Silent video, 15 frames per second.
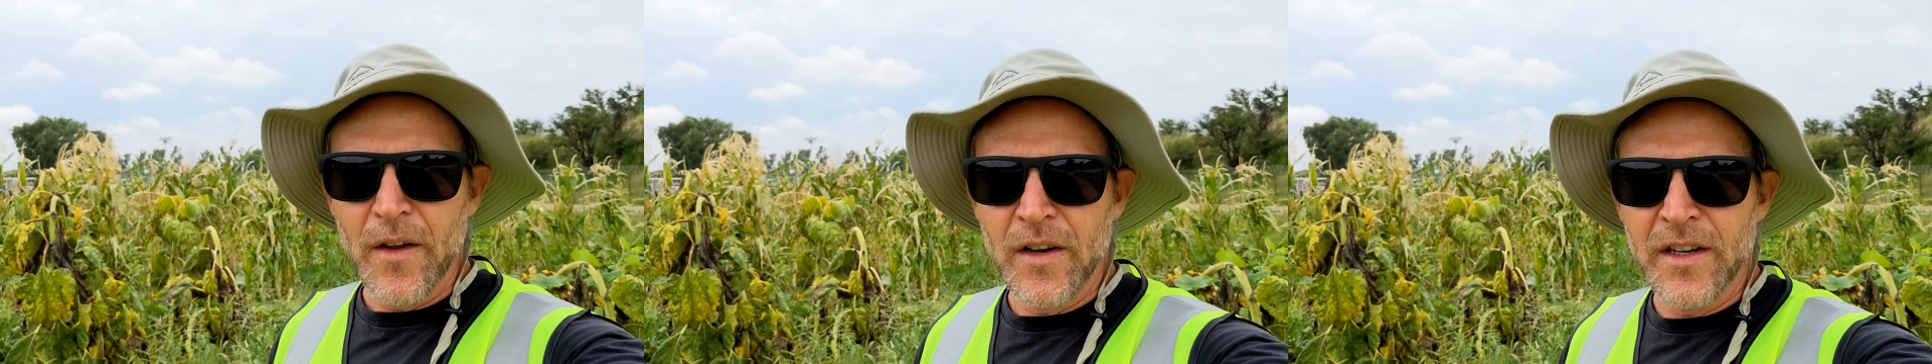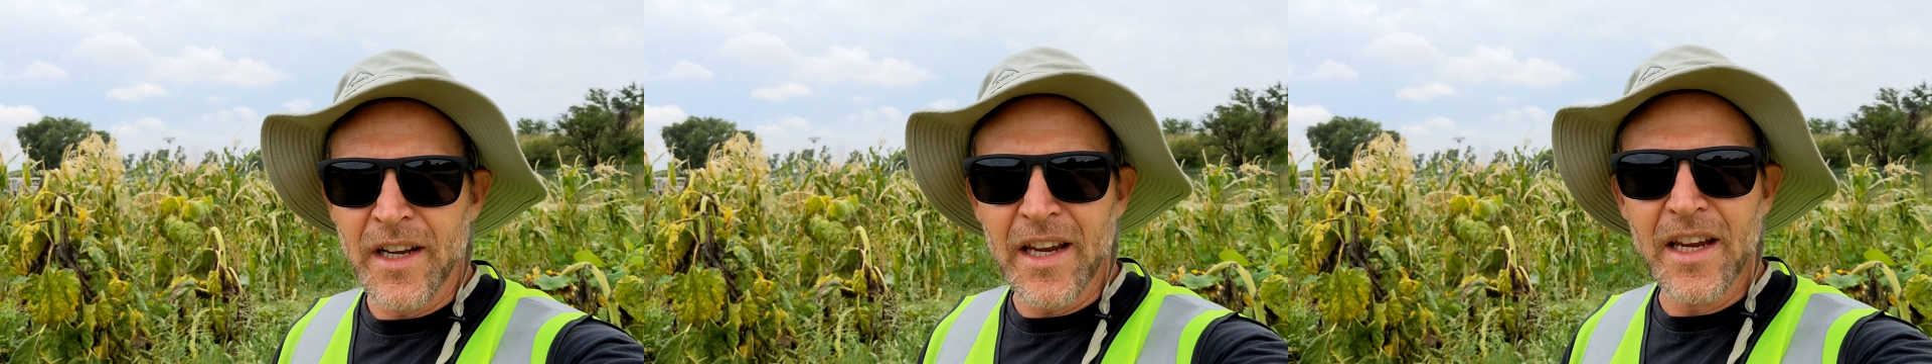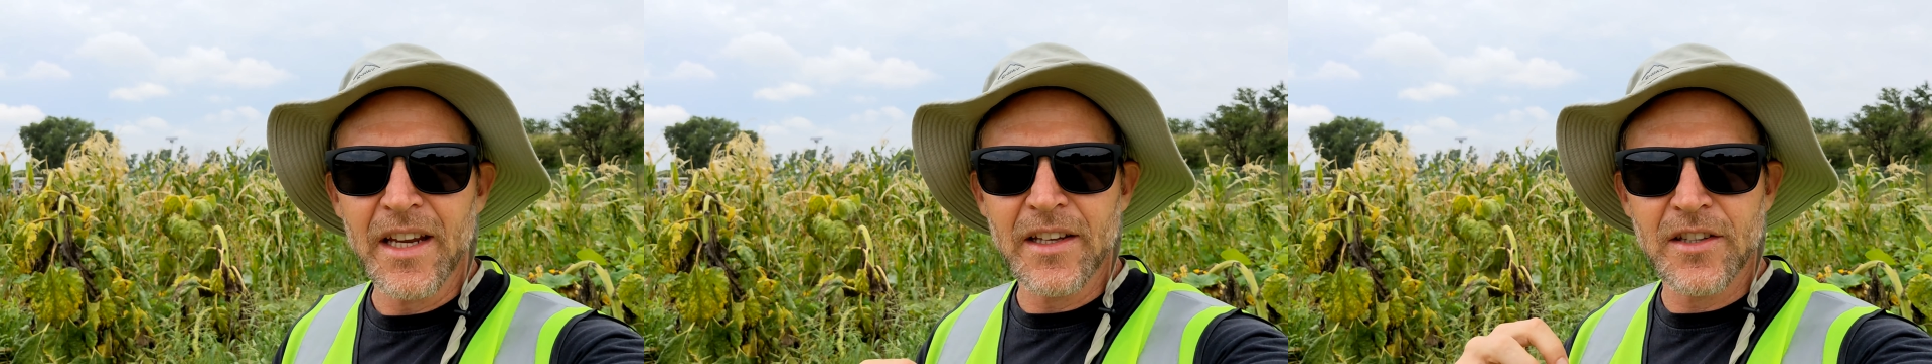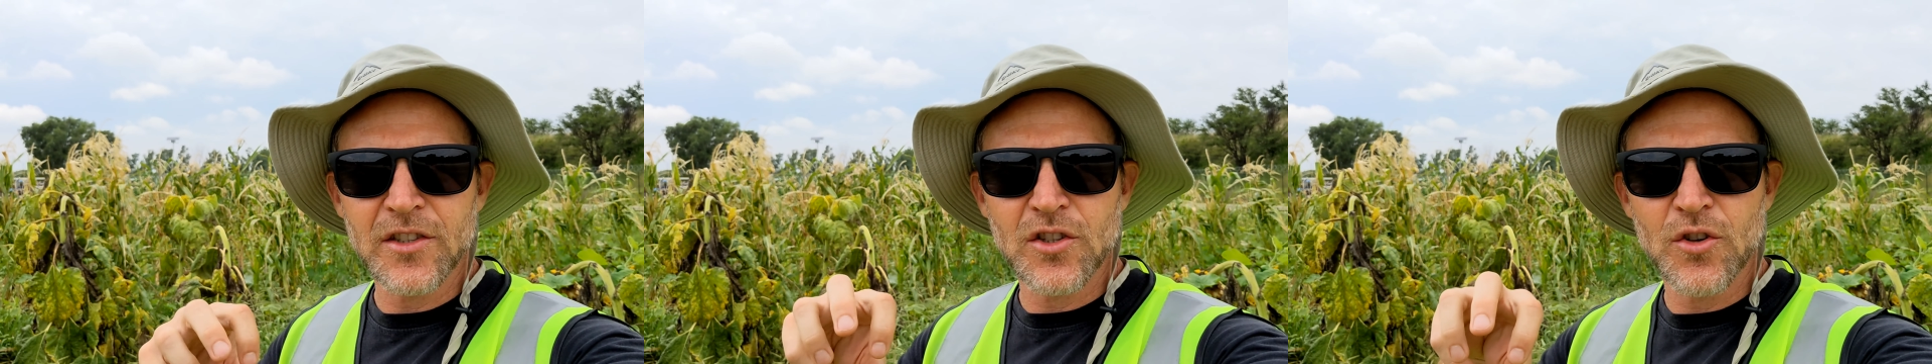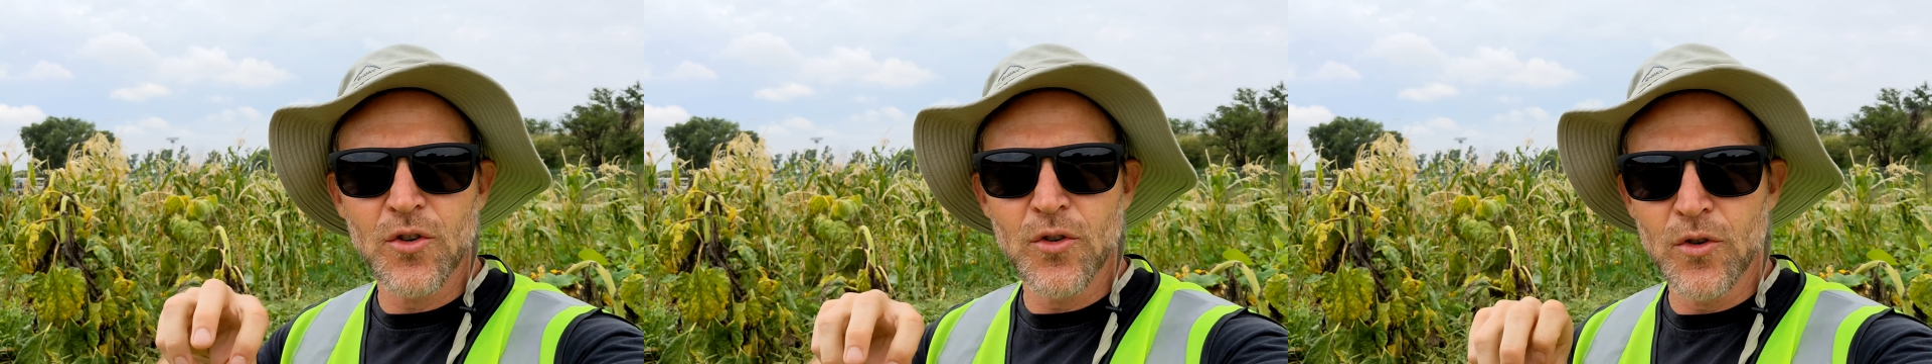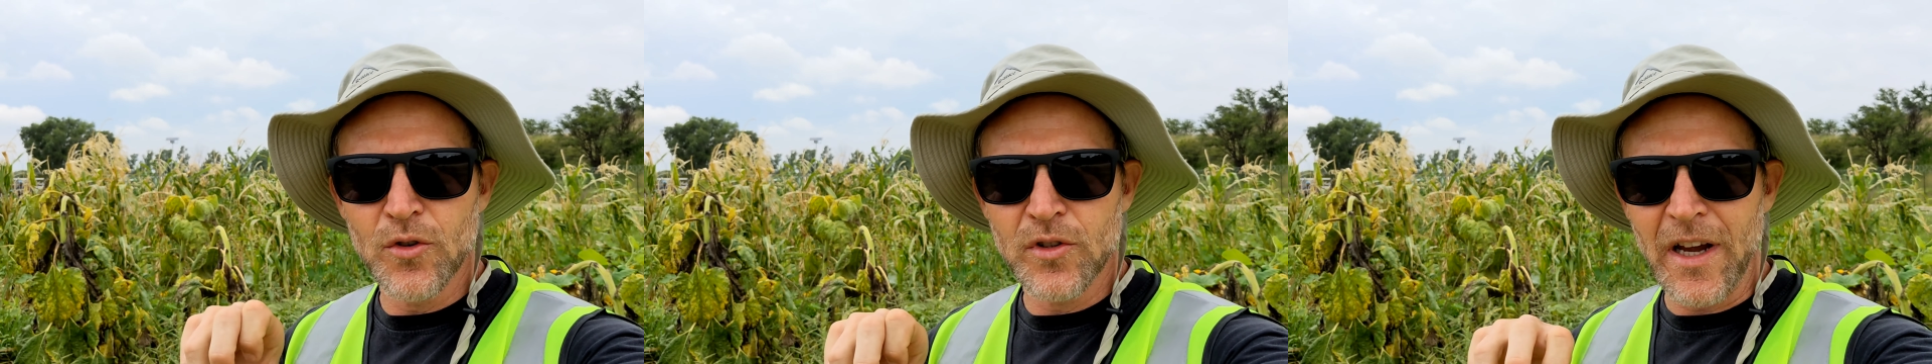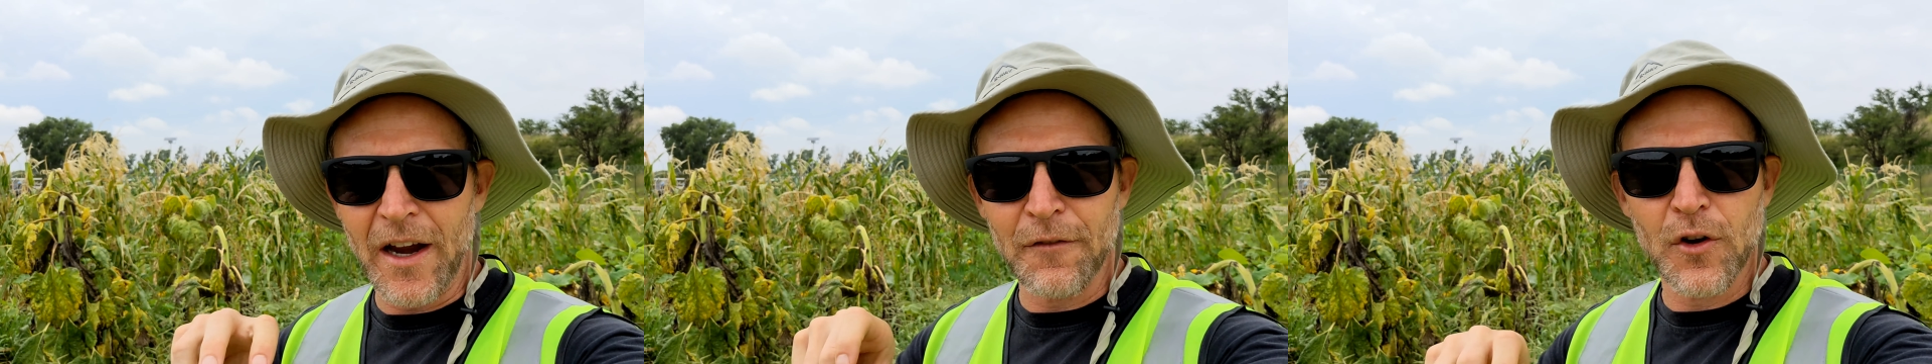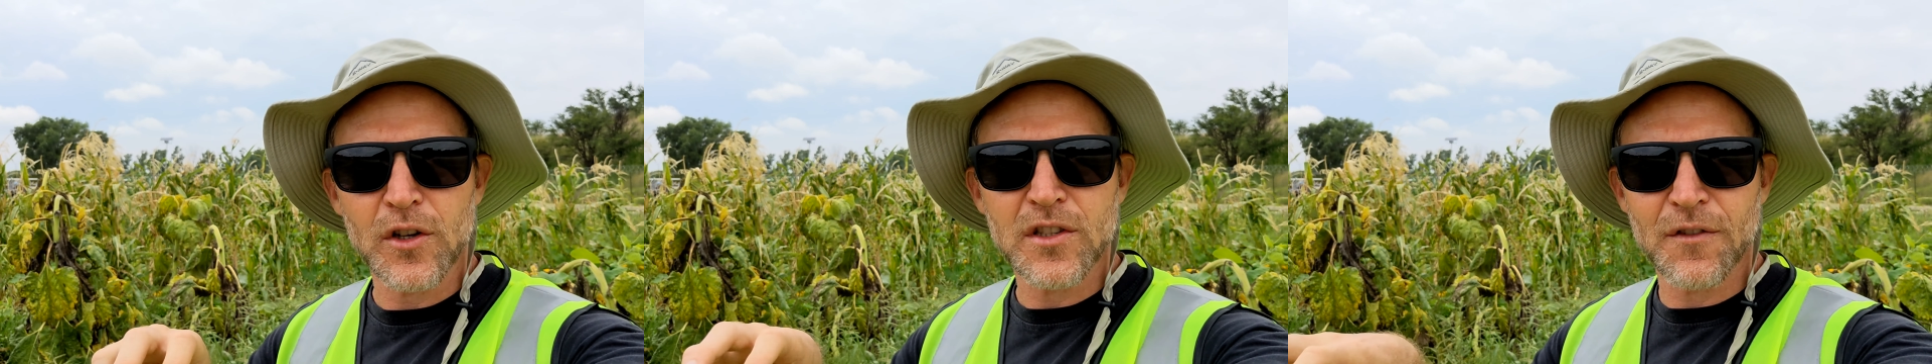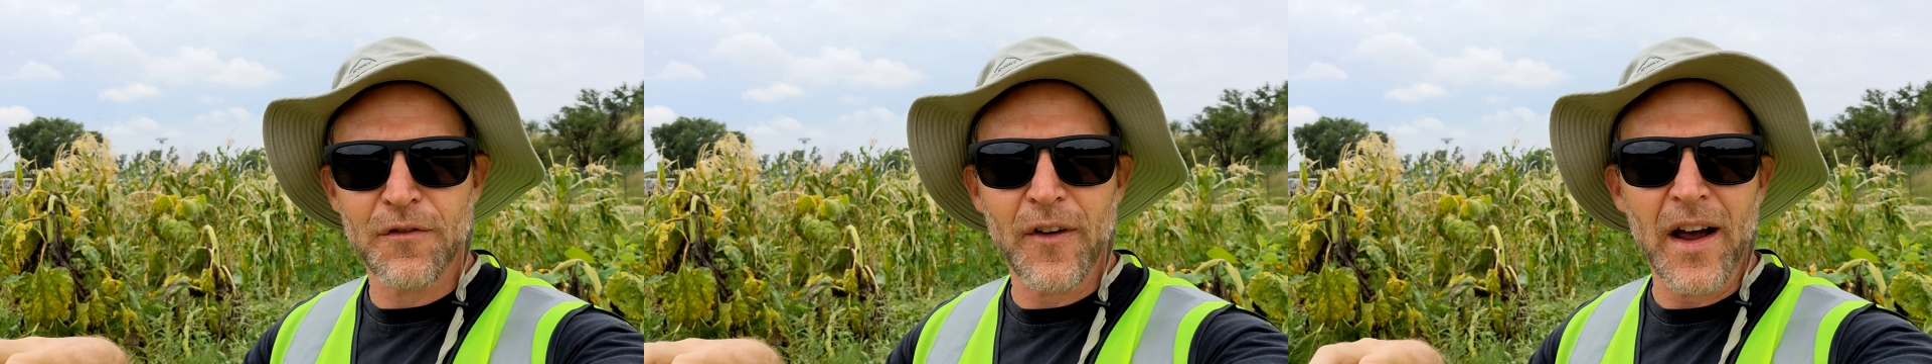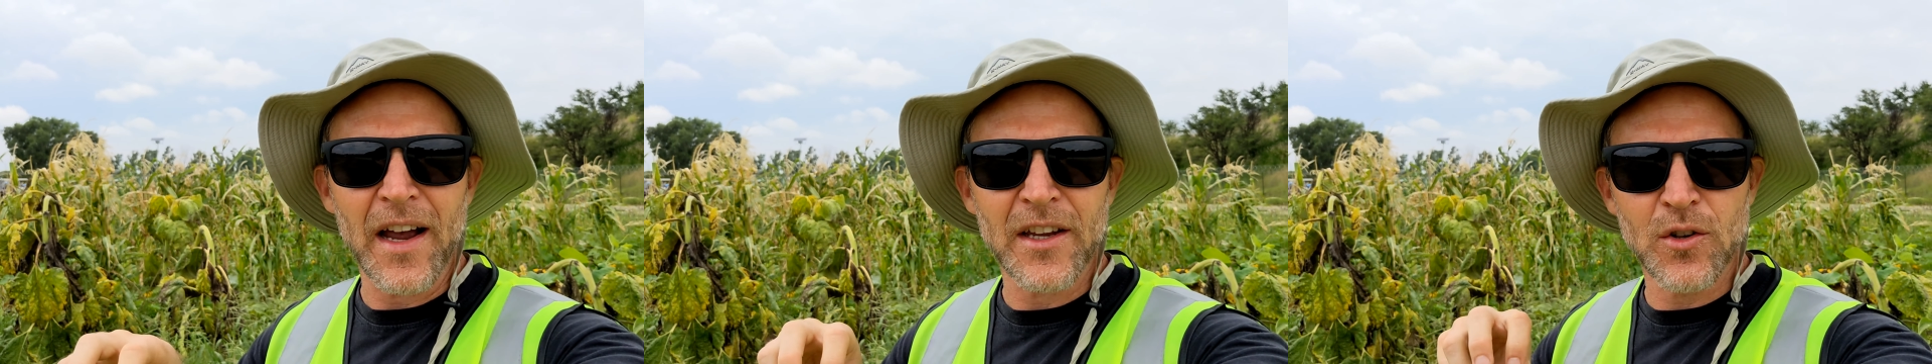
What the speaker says: need to diversify